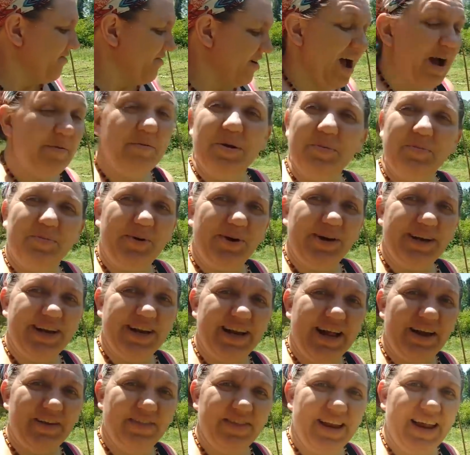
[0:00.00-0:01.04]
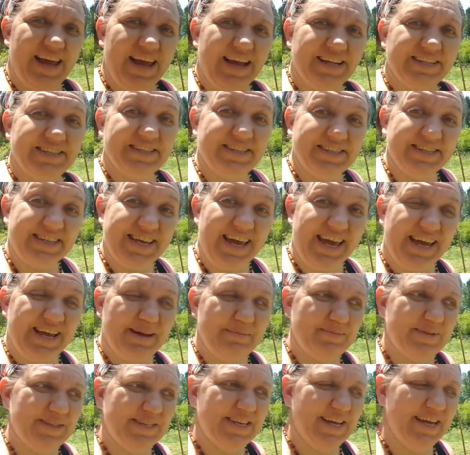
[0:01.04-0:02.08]
Robert pointed out that I had
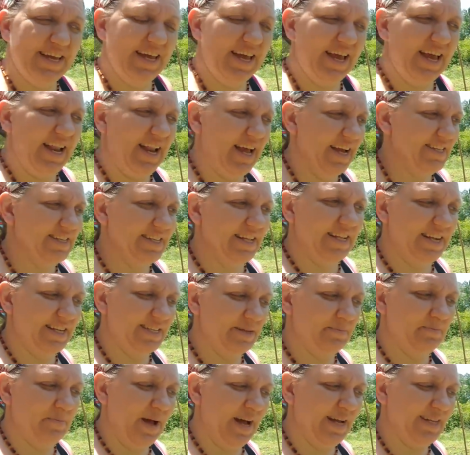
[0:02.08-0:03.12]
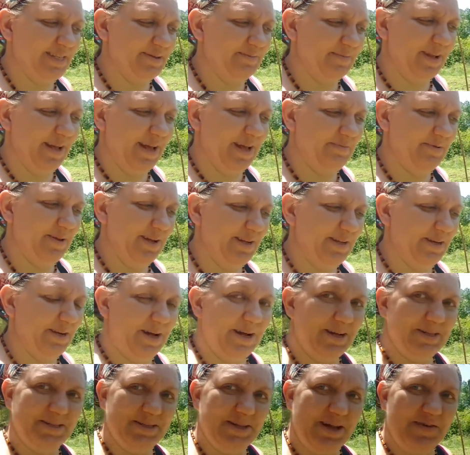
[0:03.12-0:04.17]
scapes, and I said, that's impossible, I planted
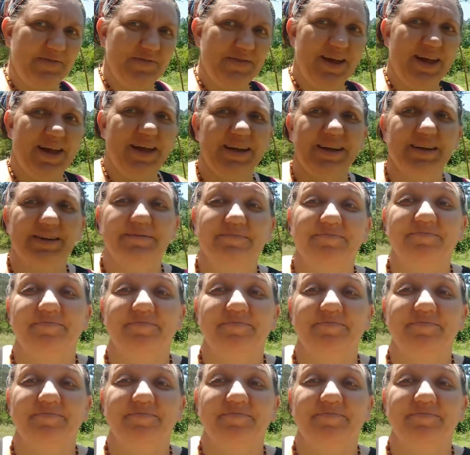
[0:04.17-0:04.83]
all soft neck.